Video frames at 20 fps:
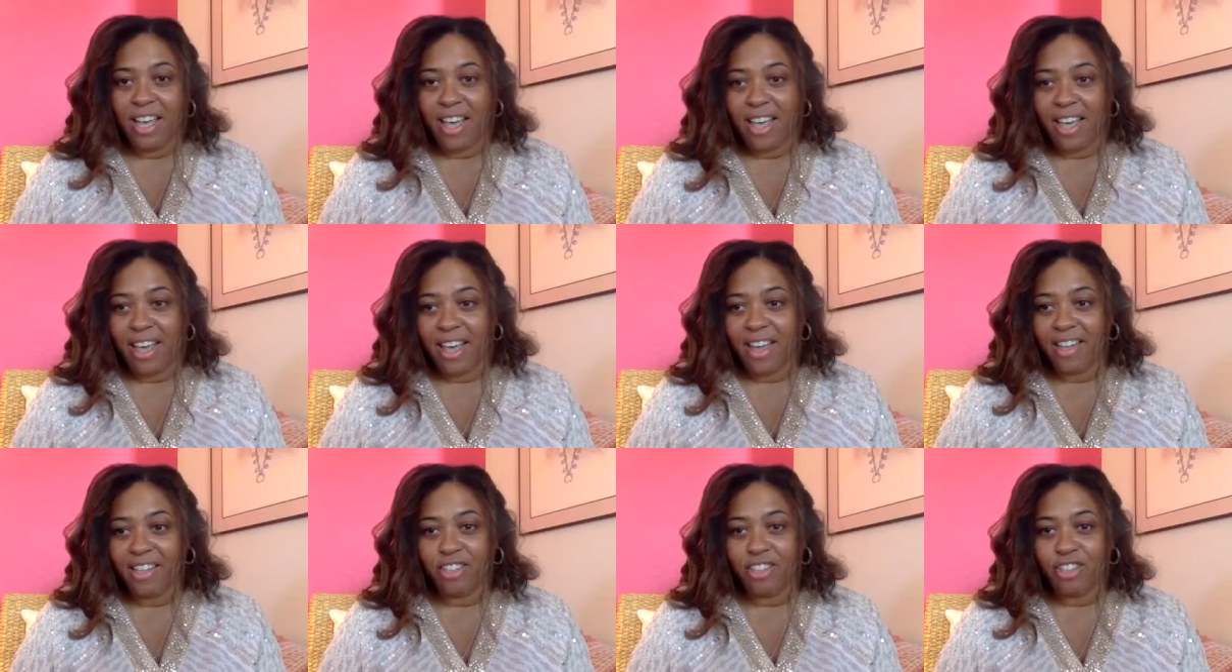
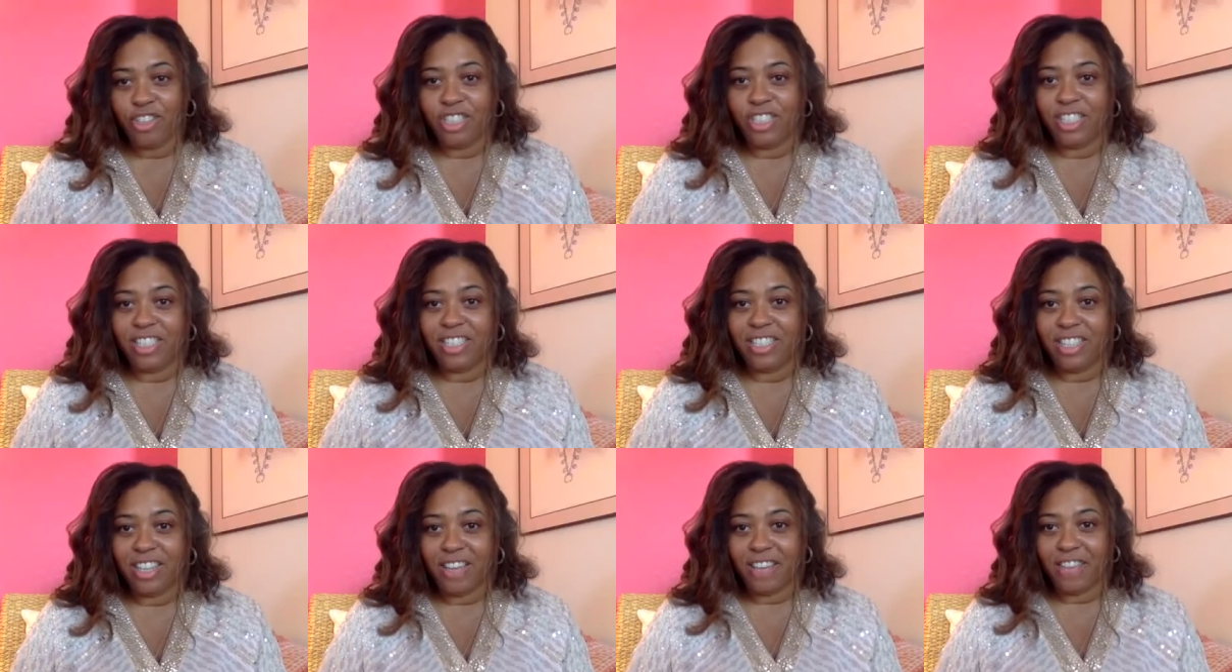and she
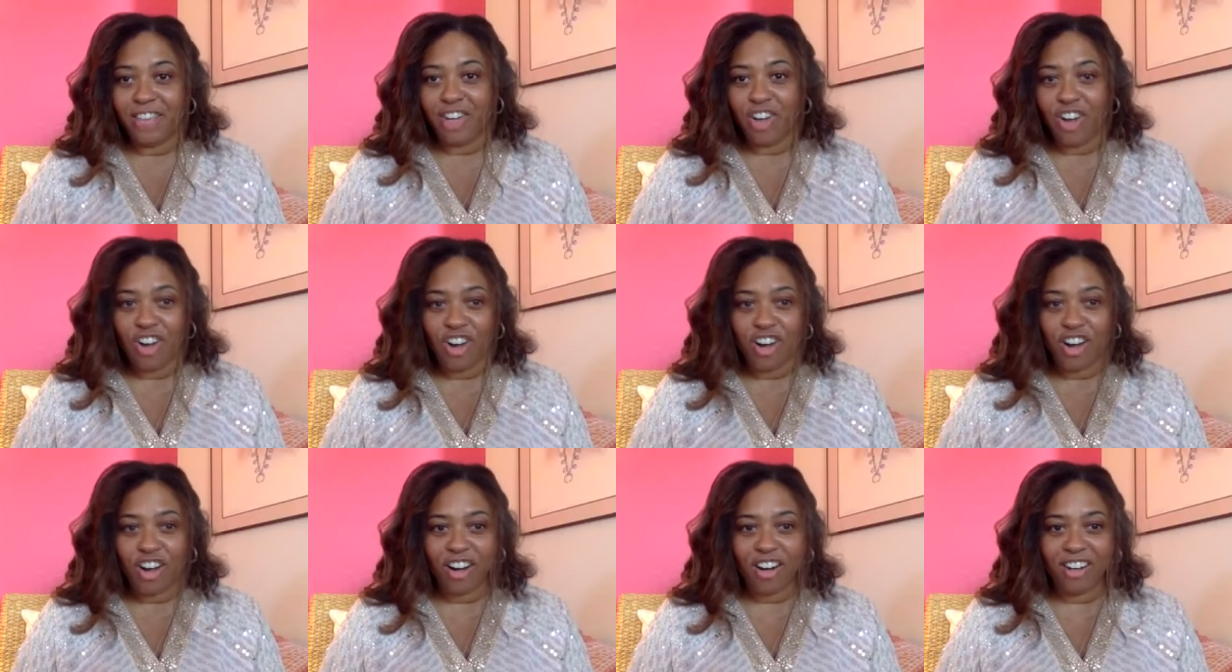doesn't have a
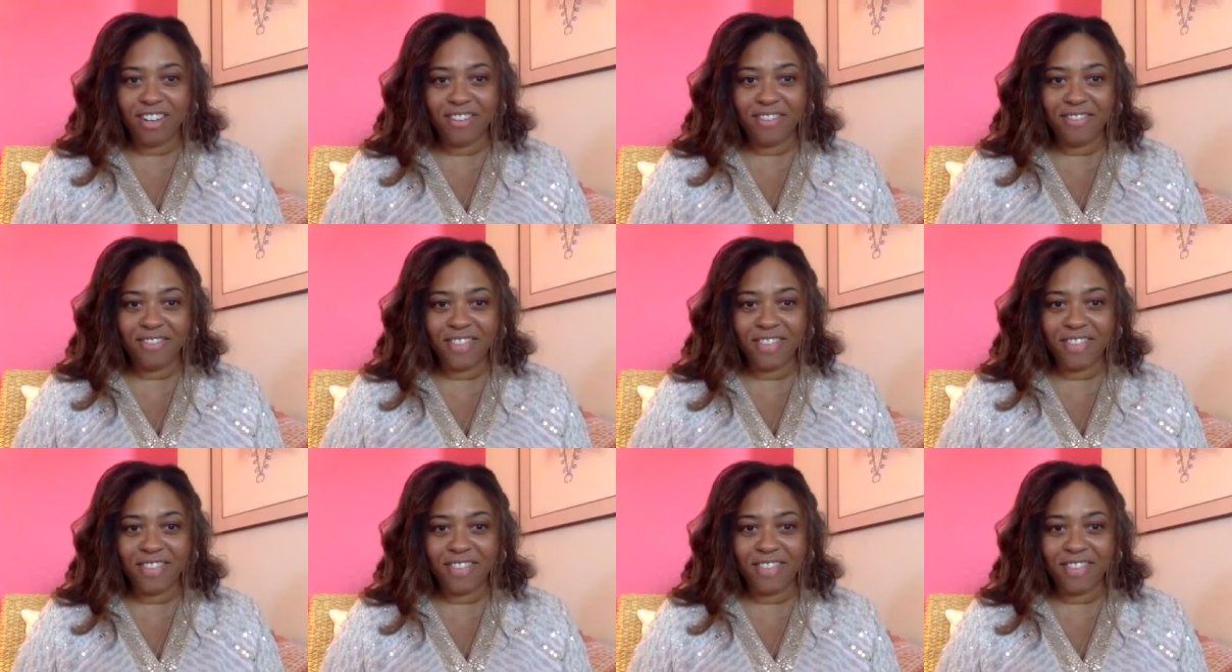car.